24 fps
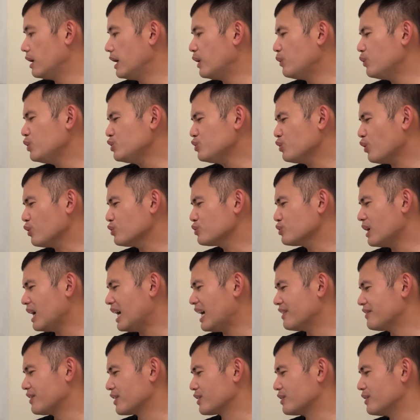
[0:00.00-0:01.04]
And we should also
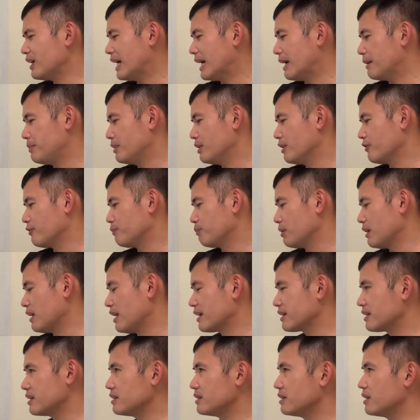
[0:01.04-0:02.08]
have a good habit of
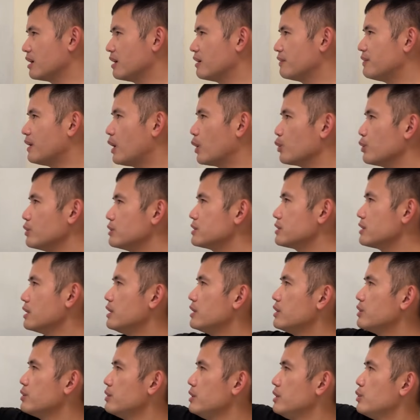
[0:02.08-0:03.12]
plugging the values
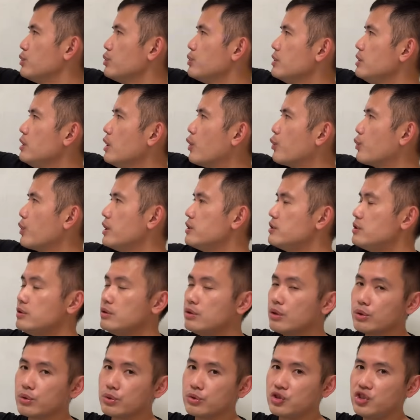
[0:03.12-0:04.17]
to, into the
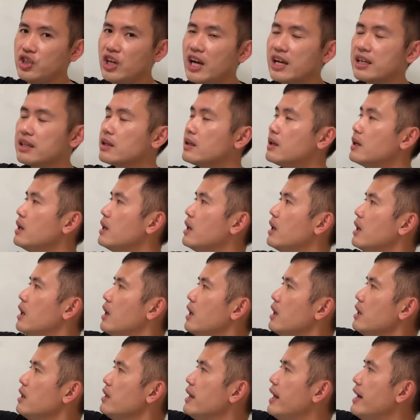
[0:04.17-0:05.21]
original to check
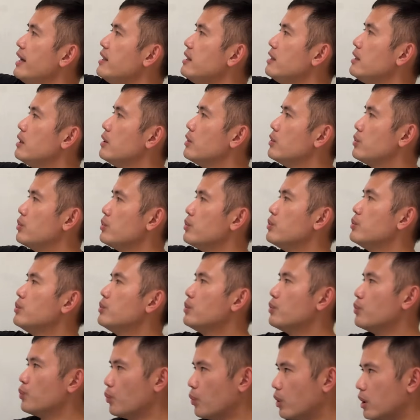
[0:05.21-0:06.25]
they do
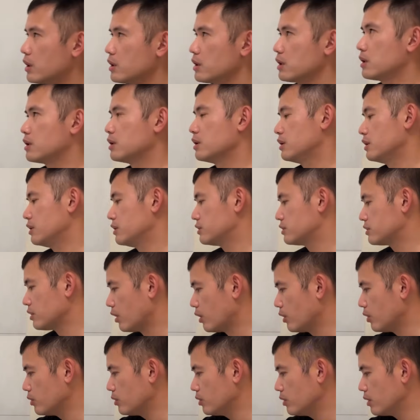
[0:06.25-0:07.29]
work.
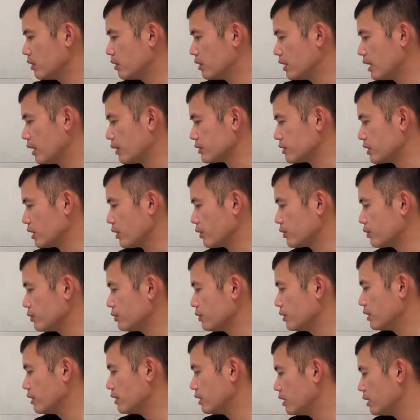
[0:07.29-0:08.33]
So I'll tell you,
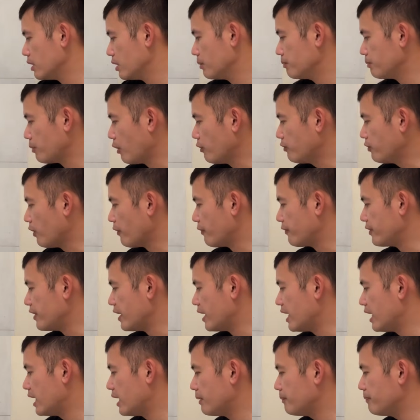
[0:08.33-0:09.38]
both of
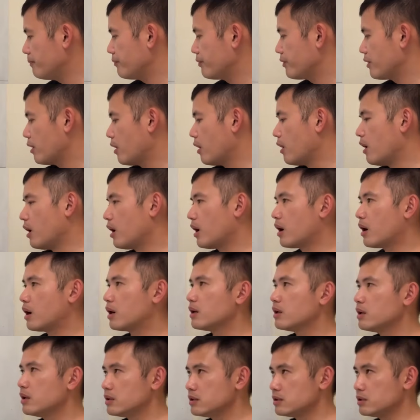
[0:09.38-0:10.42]
them
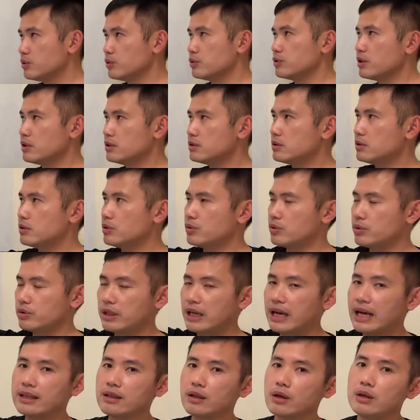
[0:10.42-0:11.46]
are solutions to
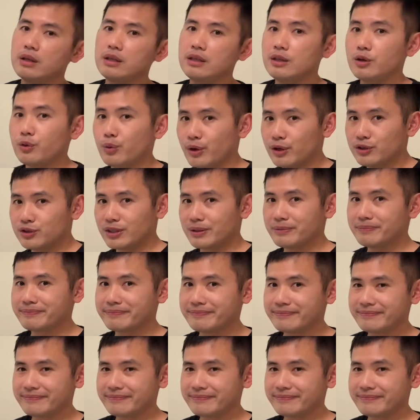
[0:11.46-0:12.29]
that equation.